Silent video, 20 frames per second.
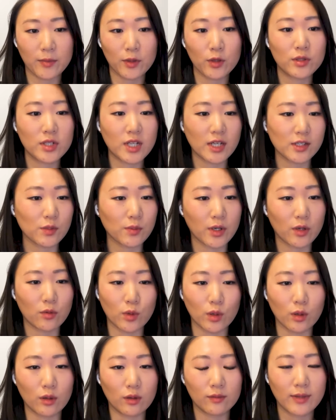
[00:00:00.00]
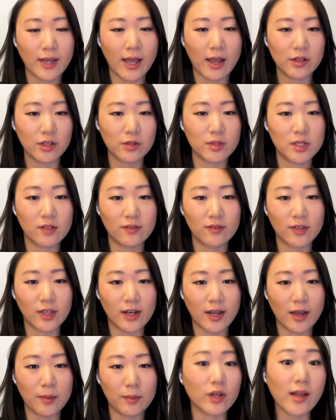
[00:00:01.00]
Who does what role? How do you divvy it
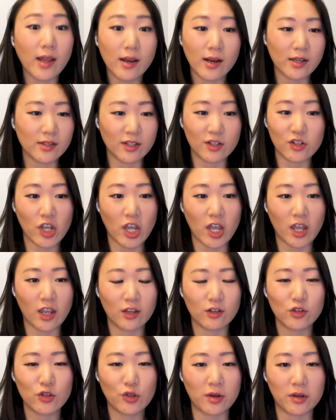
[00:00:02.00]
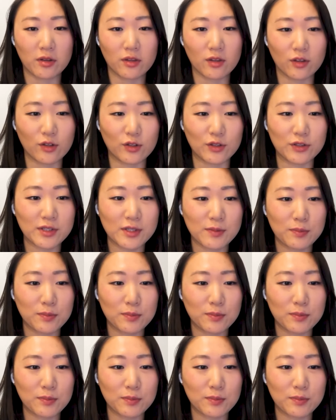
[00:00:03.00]
up? And has it changed throughout the years?